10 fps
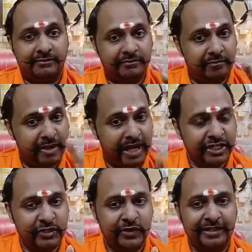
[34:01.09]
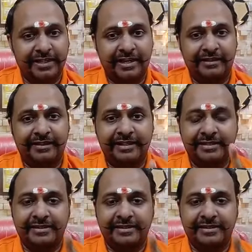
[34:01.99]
make sure that it is